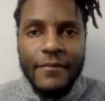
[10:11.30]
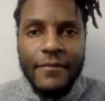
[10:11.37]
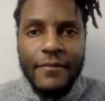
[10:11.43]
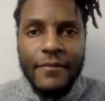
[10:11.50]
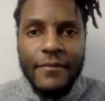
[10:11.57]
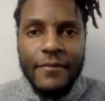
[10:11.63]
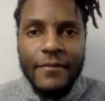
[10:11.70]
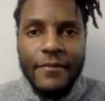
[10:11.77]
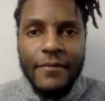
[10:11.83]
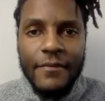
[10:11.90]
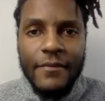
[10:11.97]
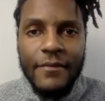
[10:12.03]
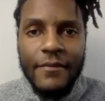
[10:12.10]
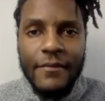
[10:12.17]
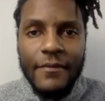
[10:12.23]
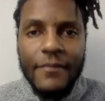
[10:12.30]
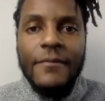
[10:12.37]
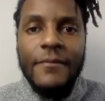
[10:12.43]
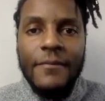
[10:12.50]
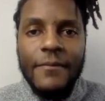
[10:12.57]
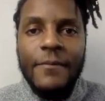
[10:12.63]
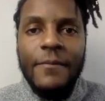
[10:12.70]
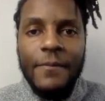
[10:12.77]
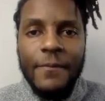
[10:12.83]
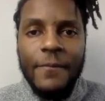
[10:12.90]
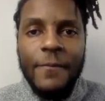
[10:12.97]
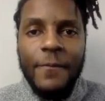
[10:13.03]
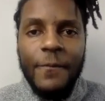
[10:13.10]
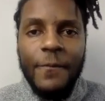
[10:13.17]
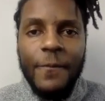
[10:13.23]

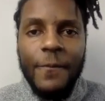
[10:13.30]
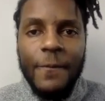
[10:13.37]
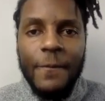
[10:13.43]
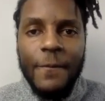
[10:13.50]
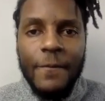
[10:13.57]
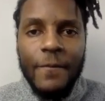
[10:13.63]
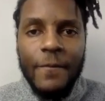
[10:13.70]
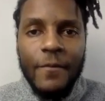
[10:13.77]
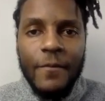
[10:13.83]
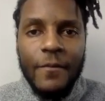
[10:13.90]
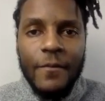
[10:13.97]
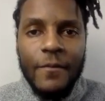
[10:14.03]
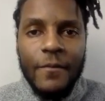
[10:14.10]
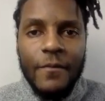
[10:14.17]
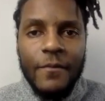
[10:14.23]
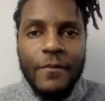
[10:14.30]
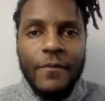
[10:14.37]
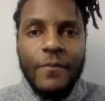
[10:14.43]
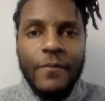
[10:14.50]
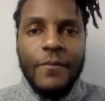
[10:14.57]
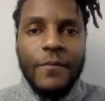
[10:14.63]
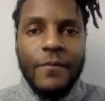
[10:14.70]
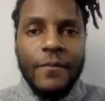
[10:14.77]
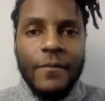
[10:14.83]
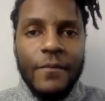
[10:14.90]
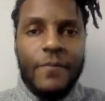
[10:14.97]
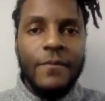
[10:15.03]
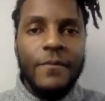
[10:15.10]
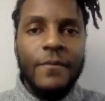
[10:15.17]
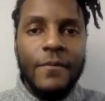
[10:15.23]

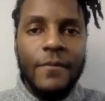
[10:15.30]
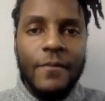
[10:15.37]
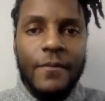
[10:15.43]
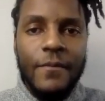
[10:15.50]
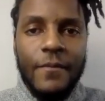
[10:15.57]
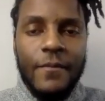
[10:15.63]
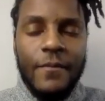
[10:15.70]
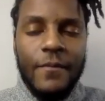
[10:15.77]
The person shown says nothing.